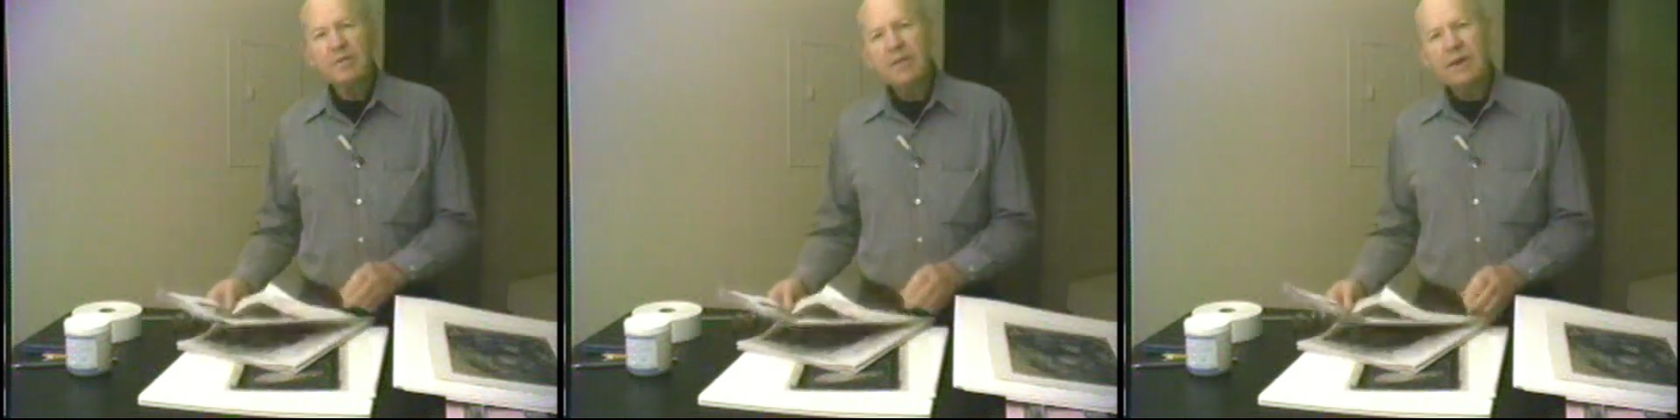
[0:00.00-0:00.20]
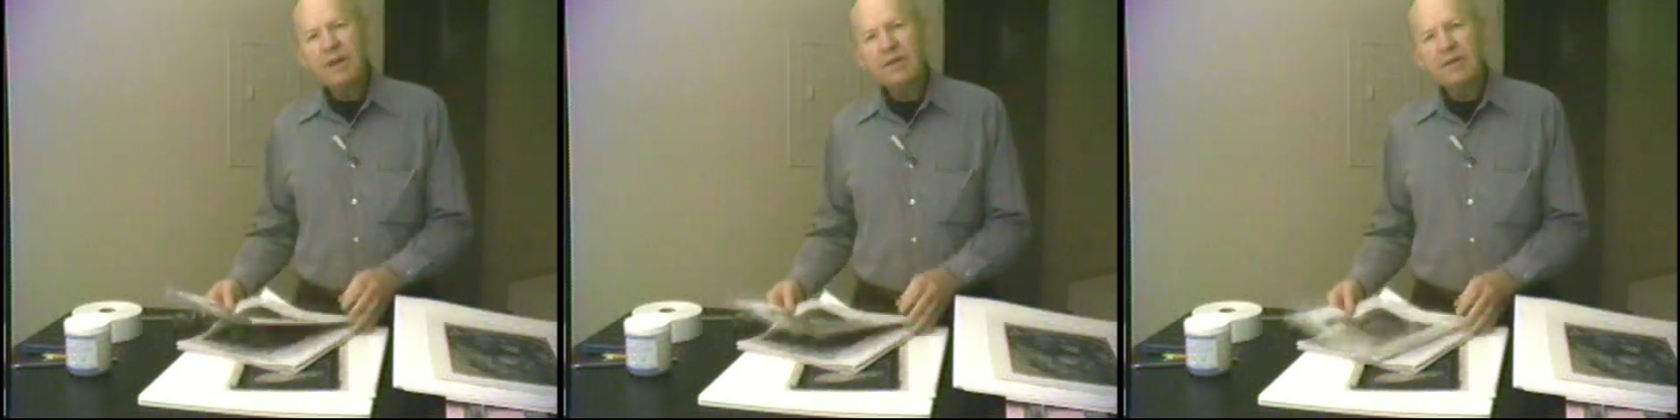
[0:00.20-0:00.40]

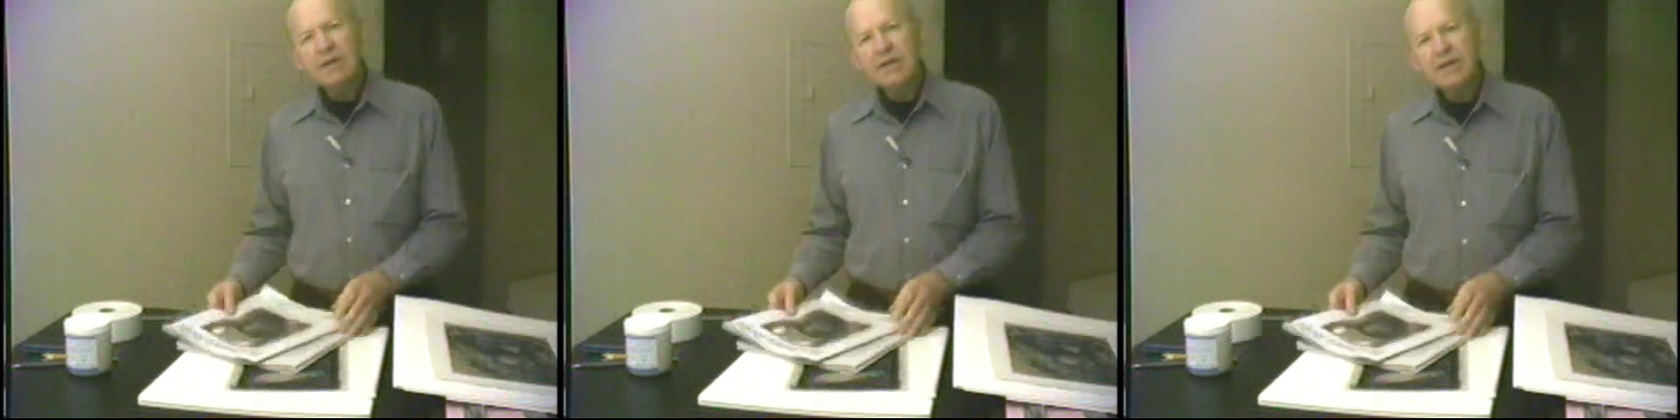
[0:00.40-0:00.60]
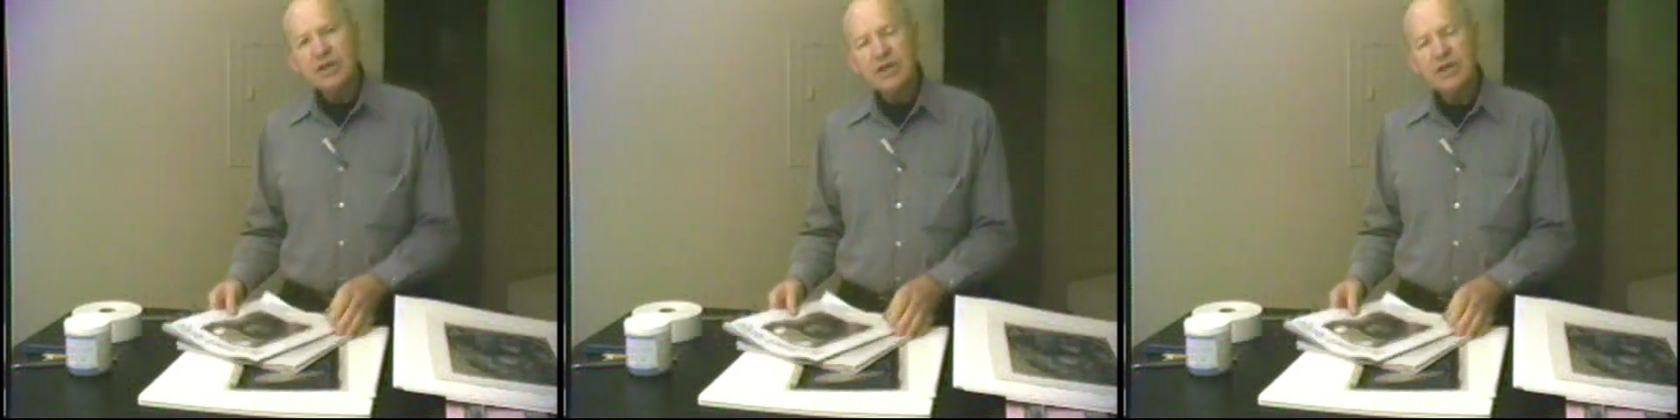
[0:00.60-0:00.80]
about
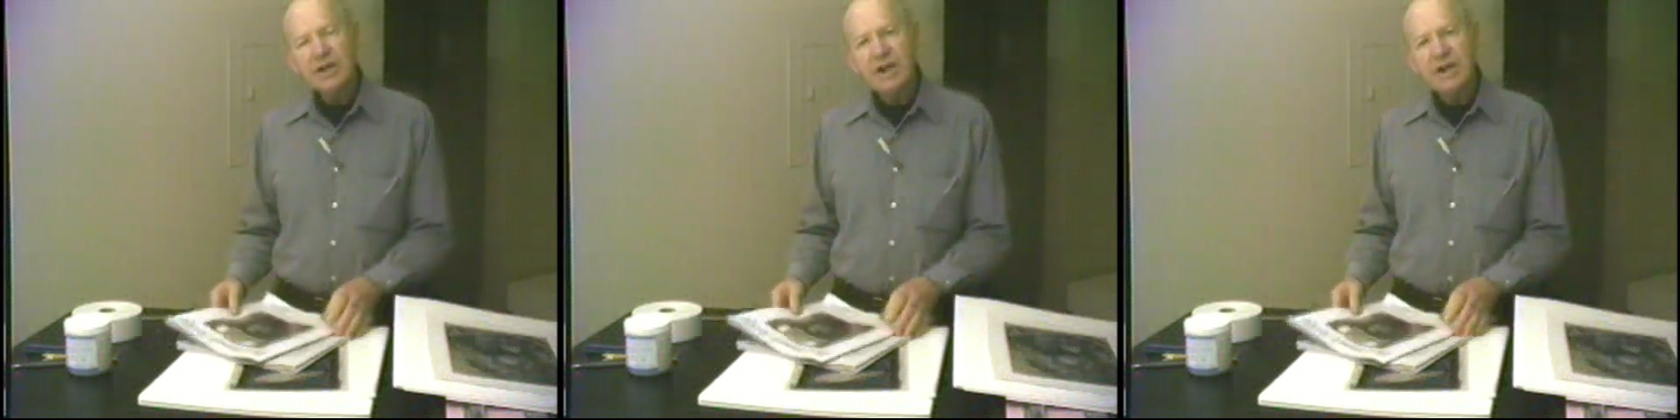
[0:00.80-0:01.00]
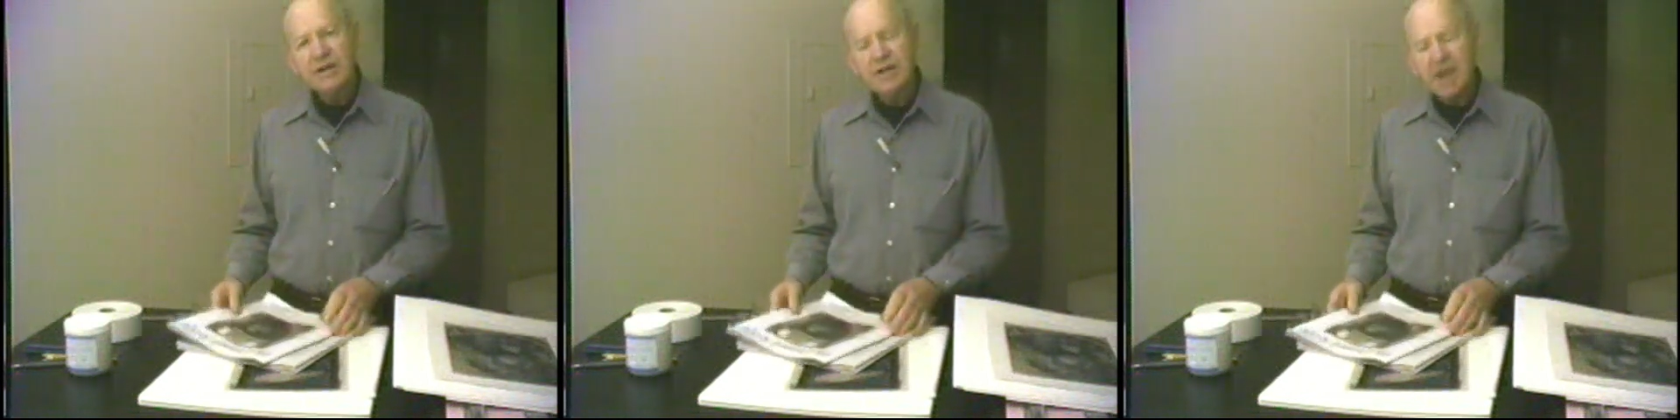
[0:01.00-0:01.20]
teaching
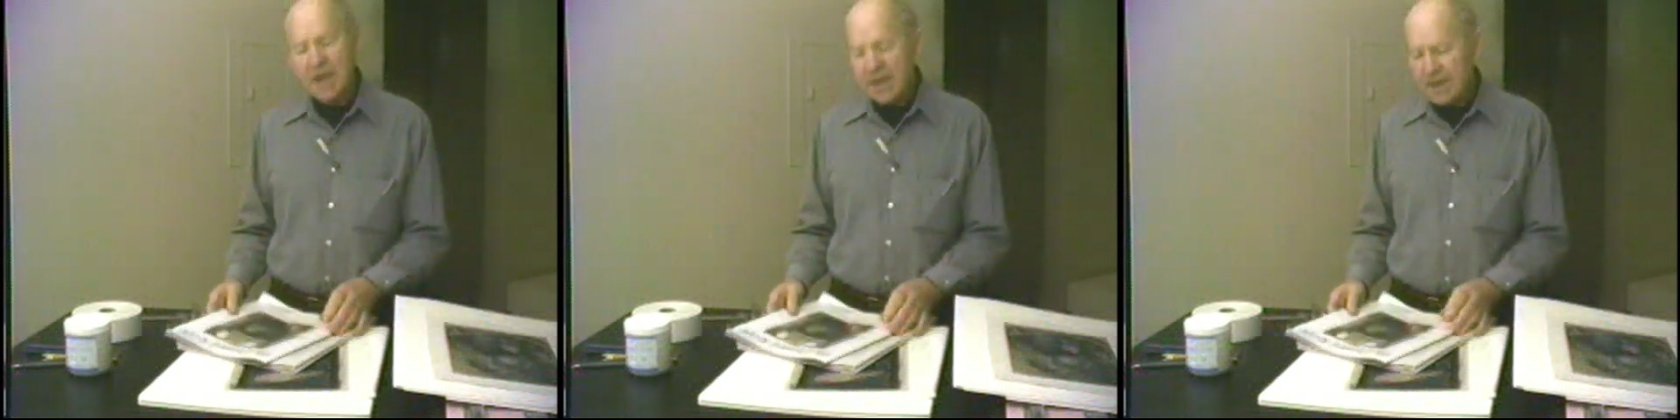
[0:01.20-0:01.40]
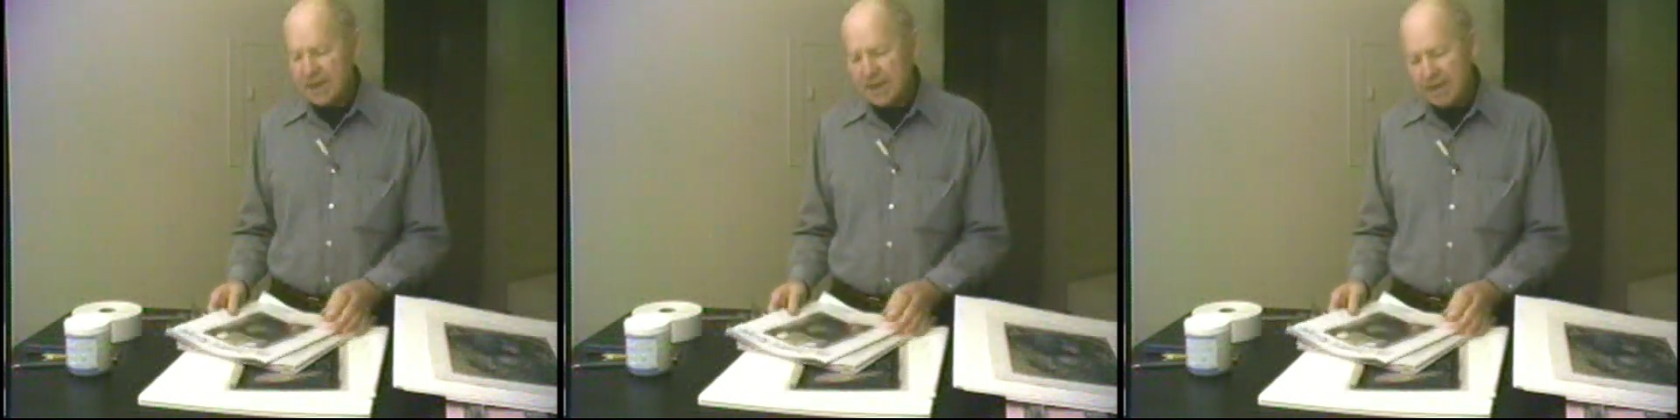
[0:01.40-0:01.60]

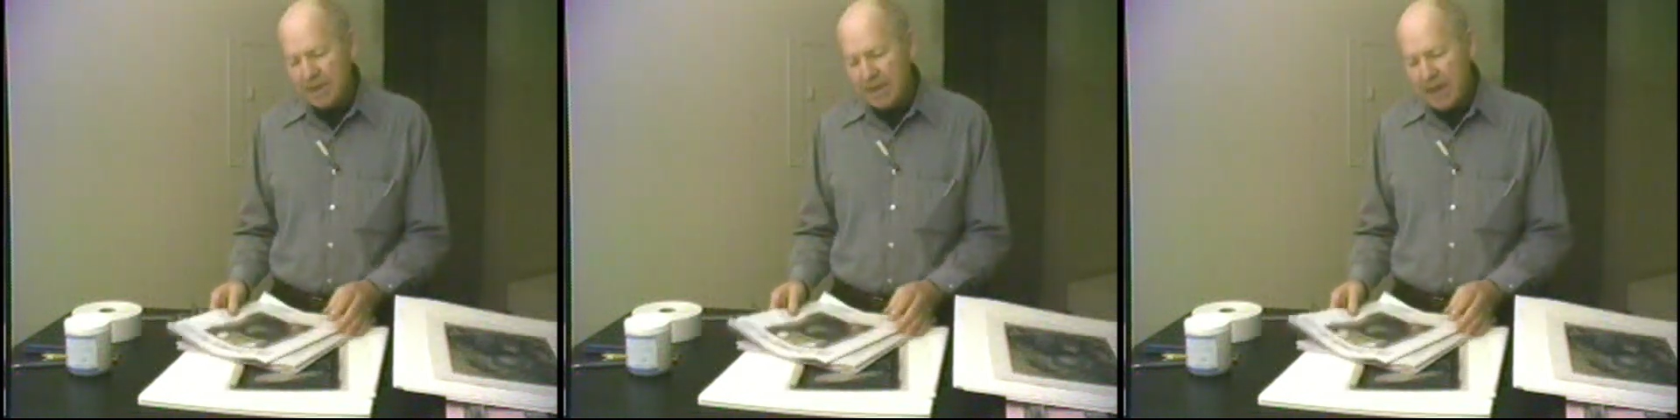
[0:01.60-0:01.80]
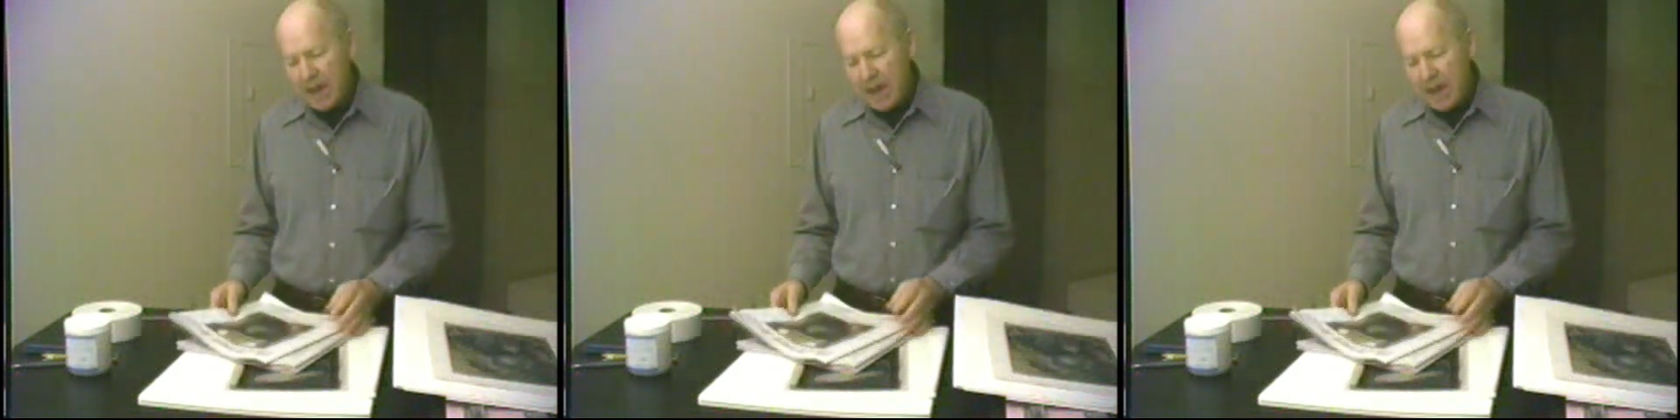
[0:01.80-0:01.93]
anxiety.